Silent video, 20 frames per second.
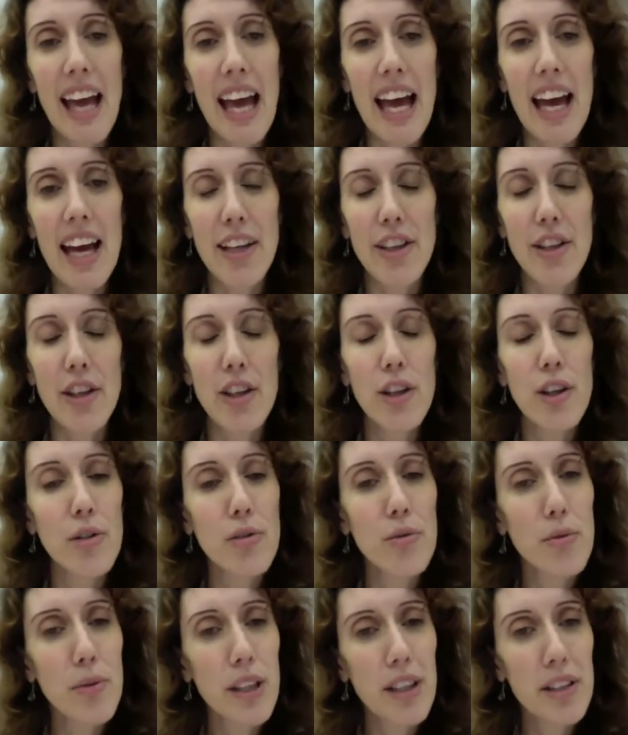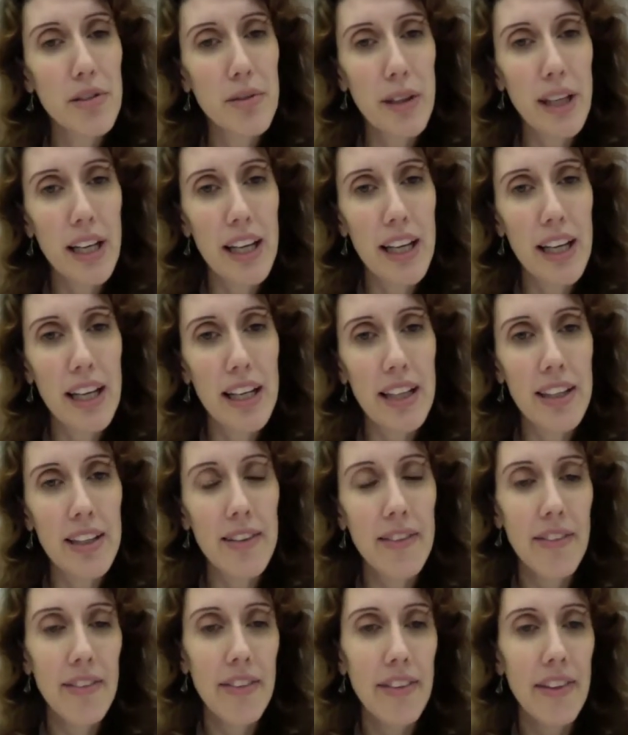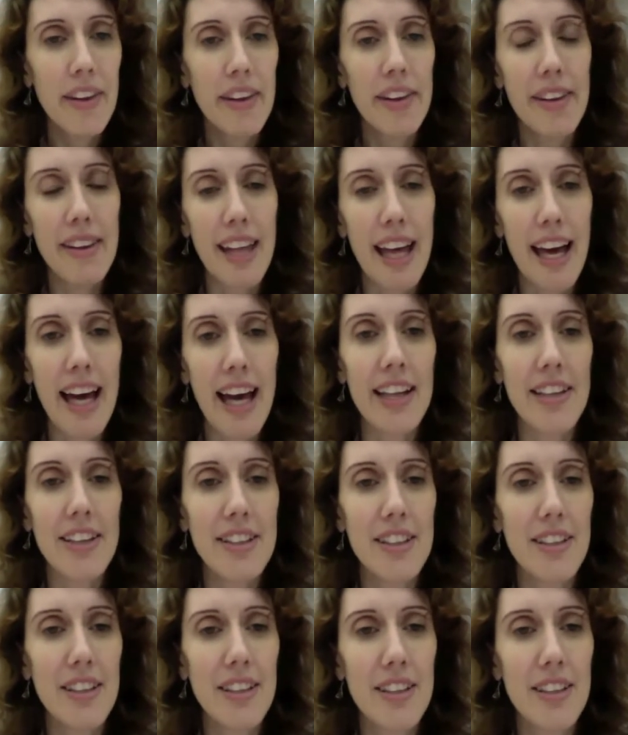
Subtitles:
And one way that